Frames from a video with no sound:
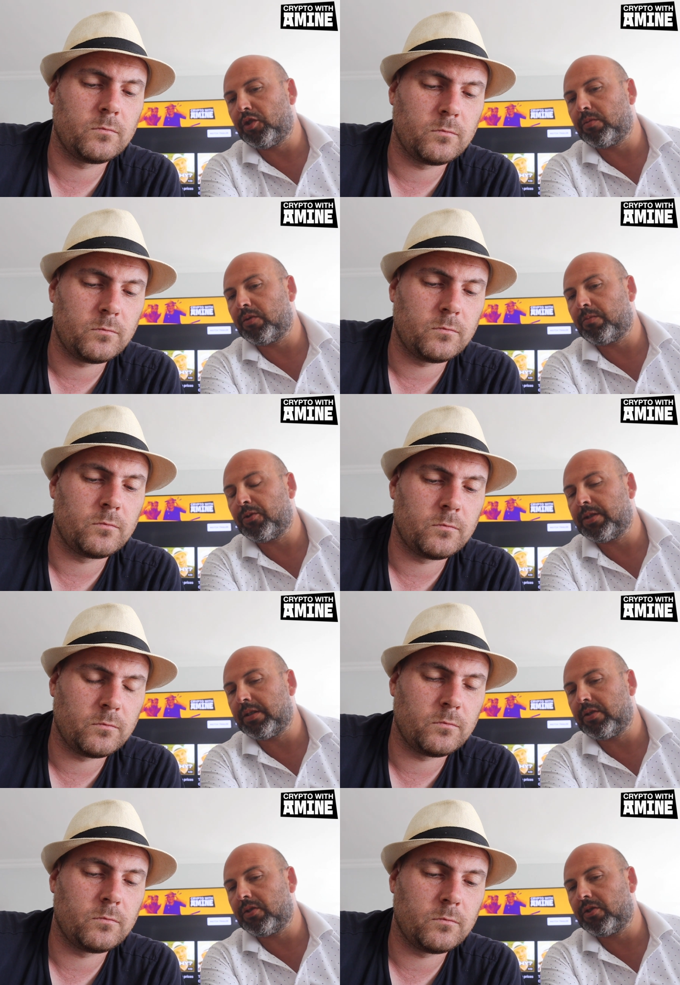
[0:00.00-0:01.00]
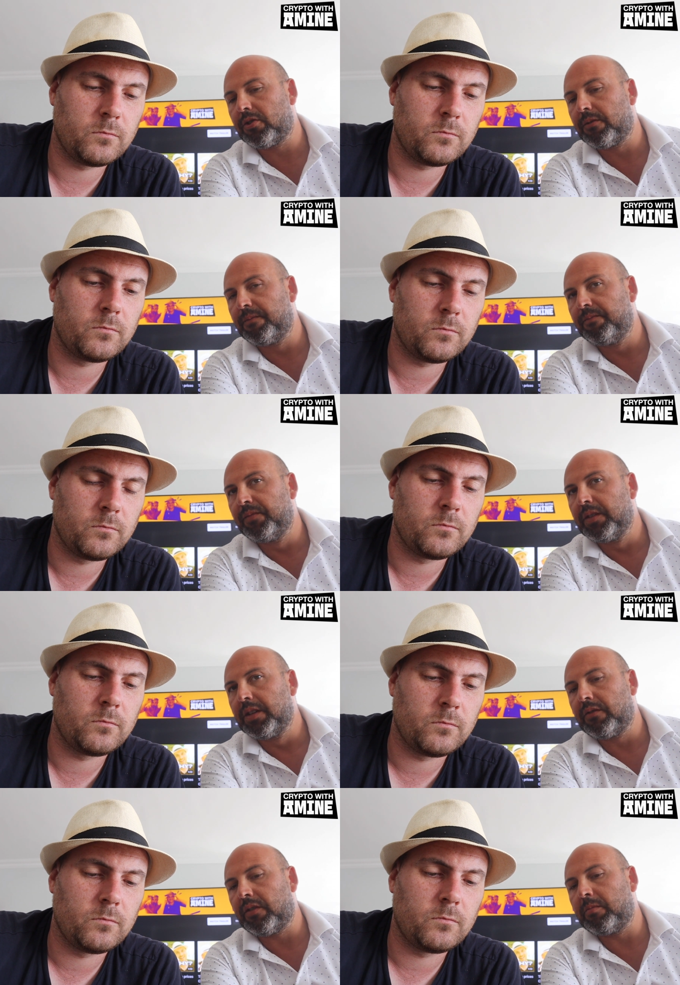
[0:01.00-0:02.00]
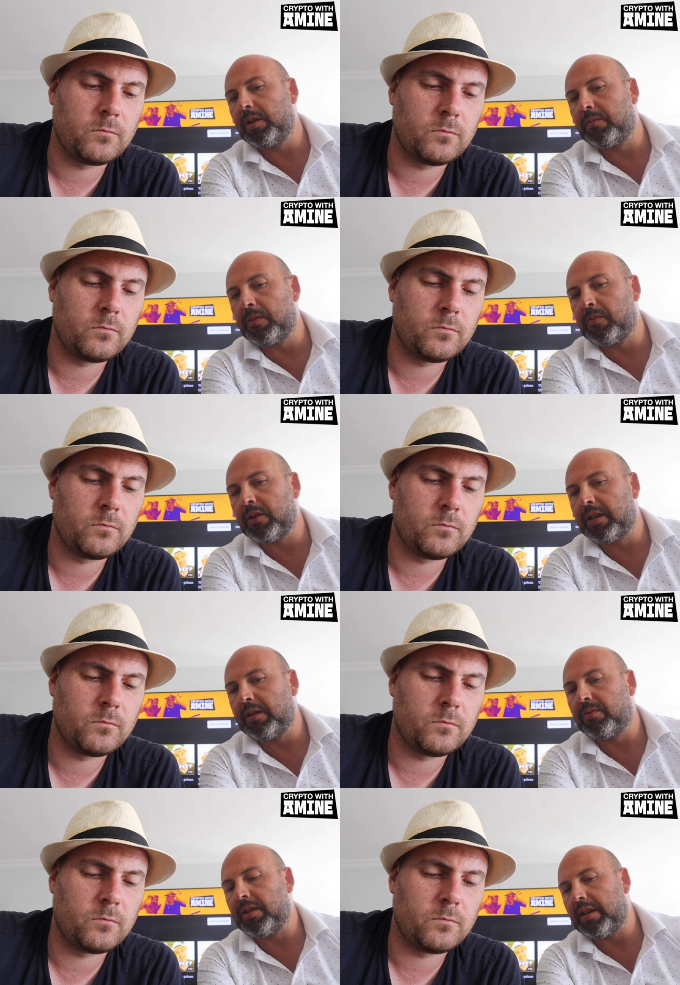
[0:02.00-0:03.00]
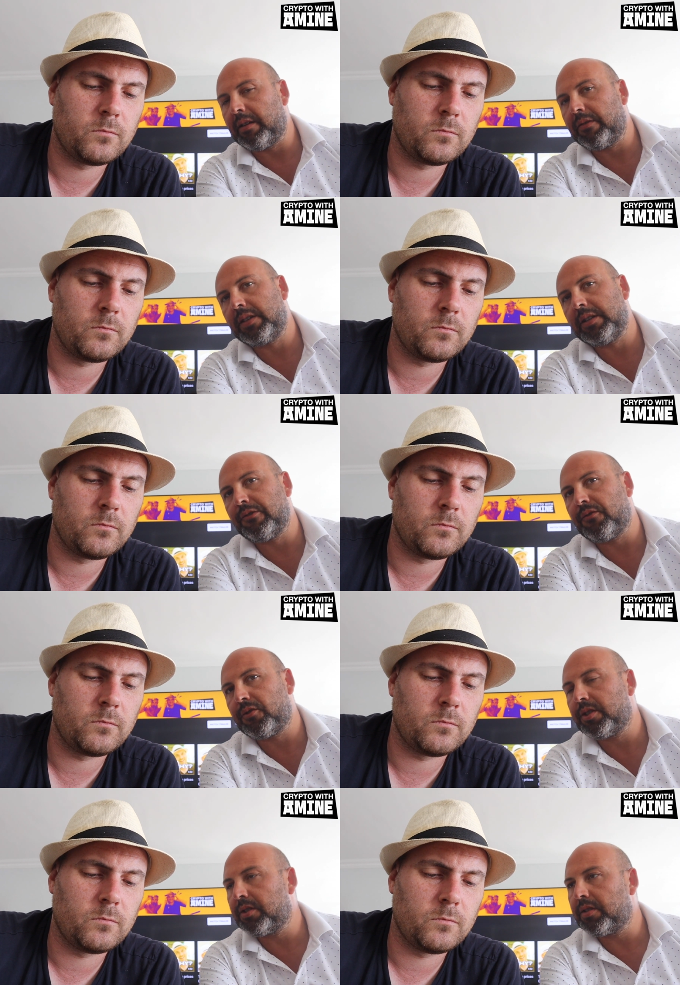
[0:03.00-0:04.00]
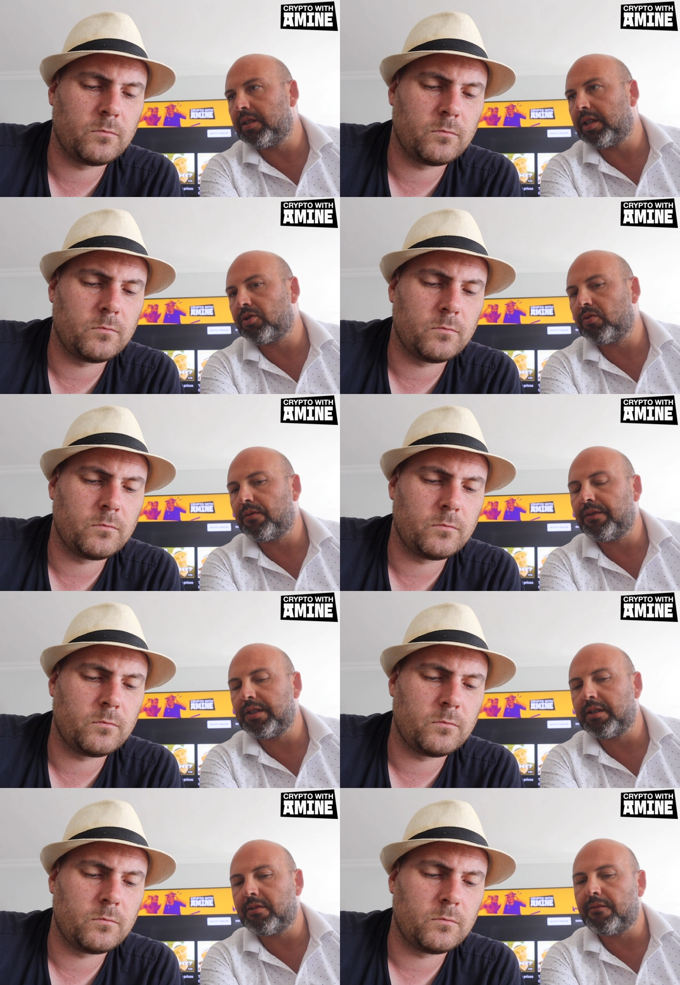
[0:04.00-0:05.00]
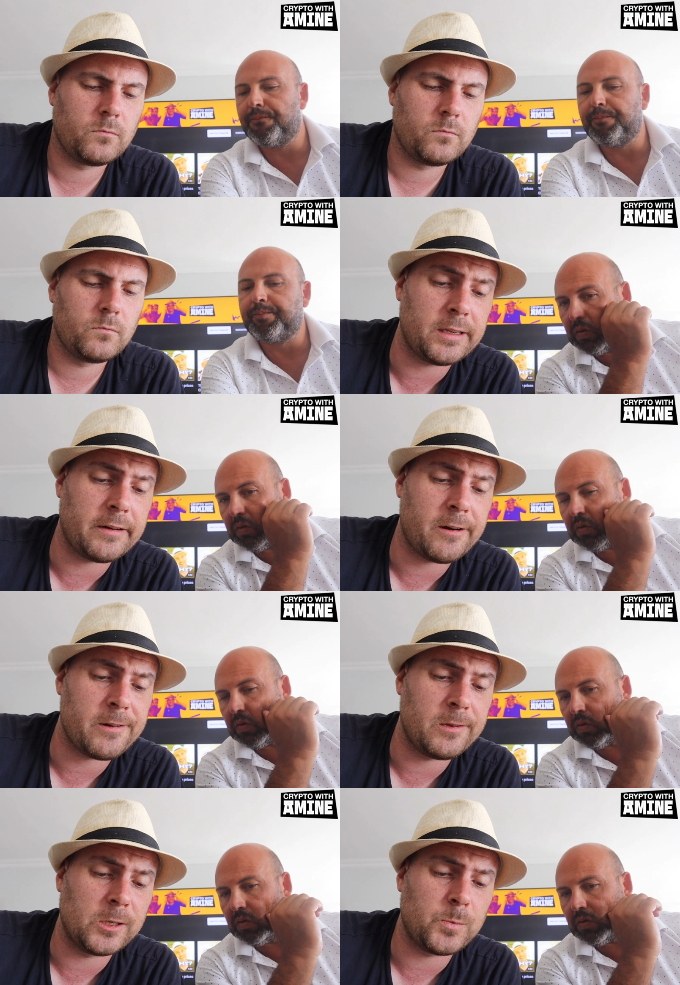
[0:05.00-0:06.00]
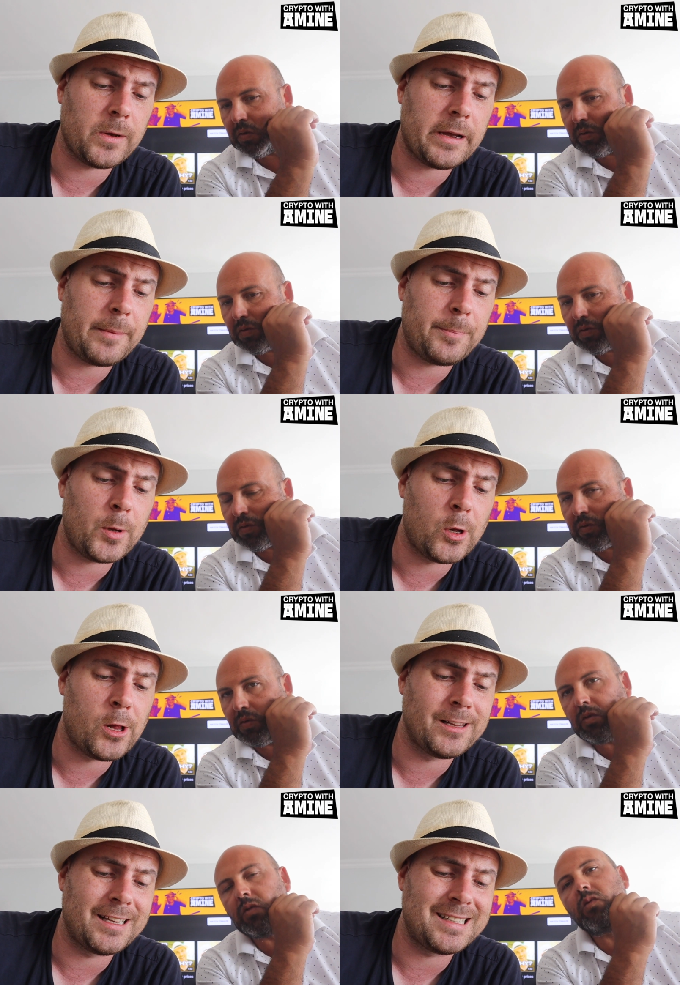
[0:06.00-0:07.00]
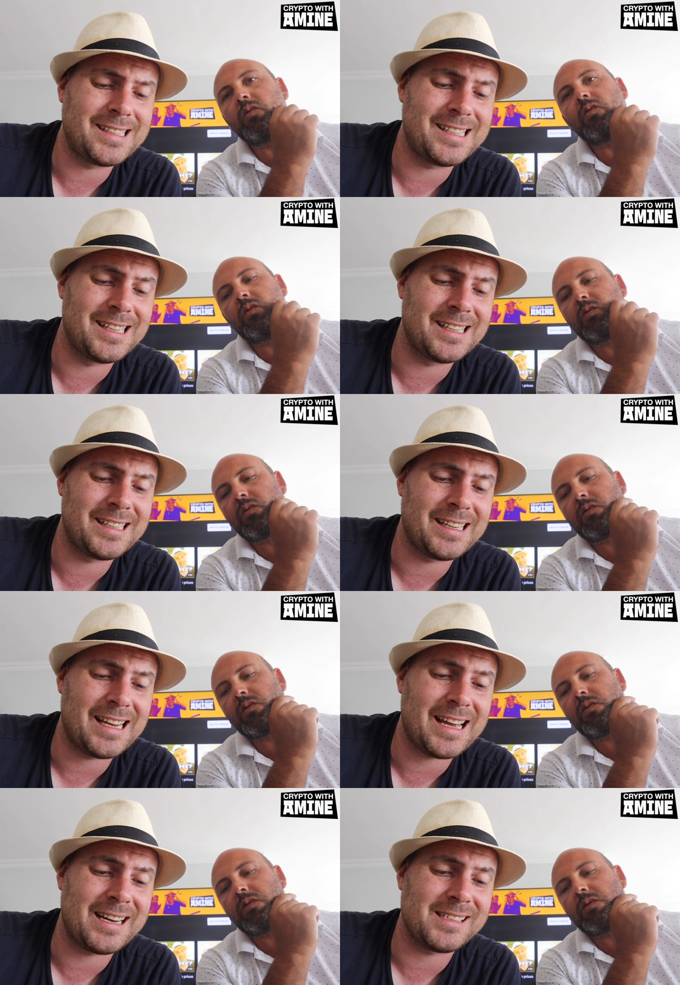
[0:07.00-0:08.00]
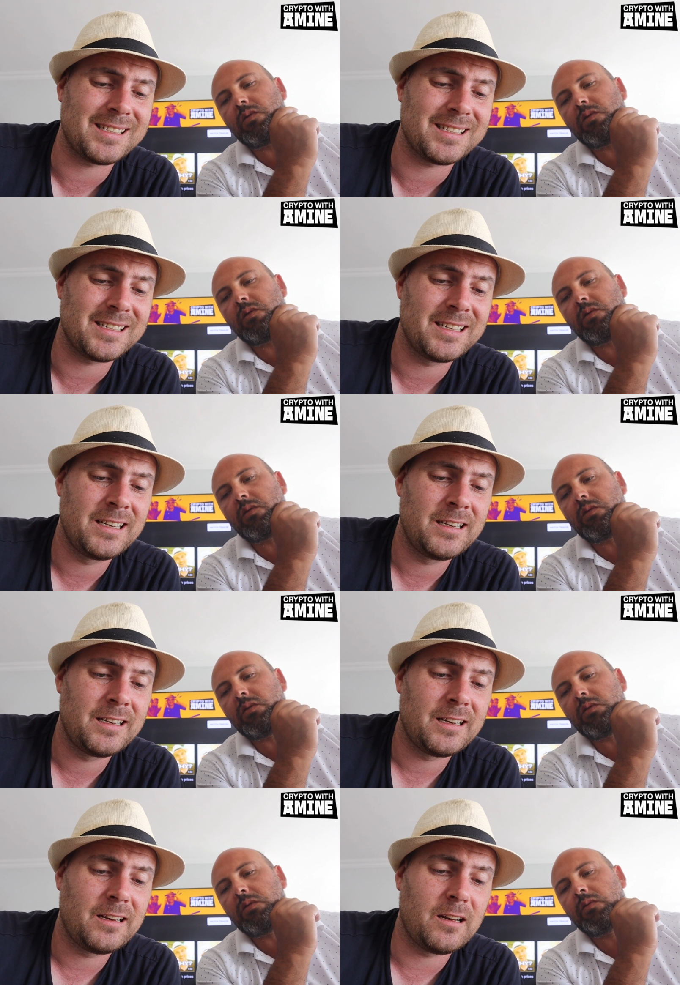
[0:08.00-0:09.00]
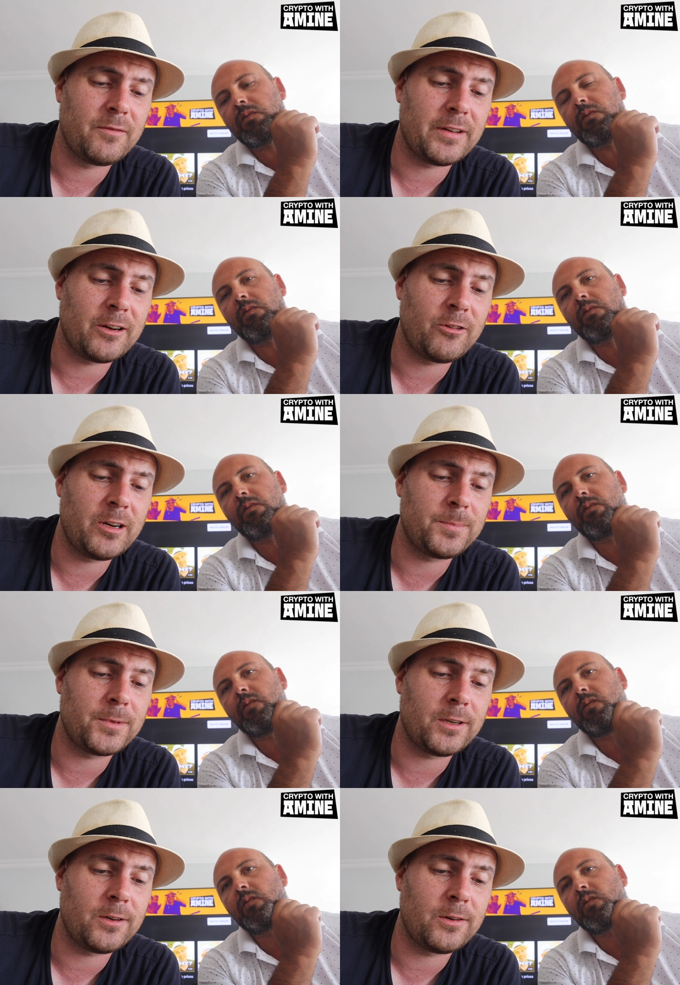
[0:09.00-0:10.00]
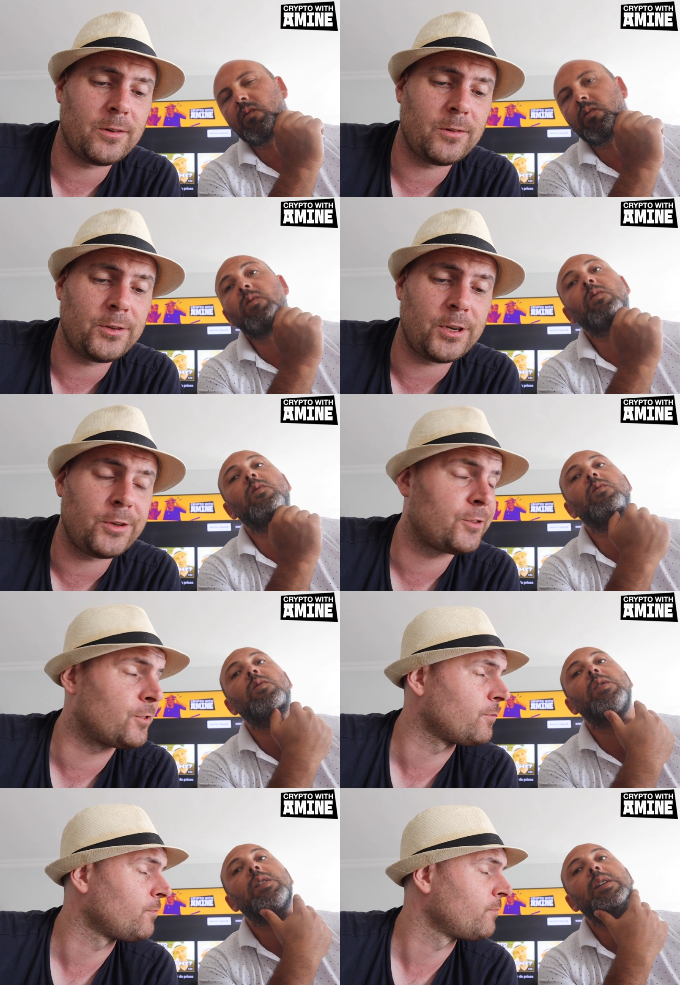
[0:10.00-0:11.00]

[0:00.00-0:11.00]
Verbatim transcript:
Speaker 1: in terms of percentage how many people keep the nfts versus the actual physical
Speaker 2: and that article is by paul dylan ennis of uh, crypto news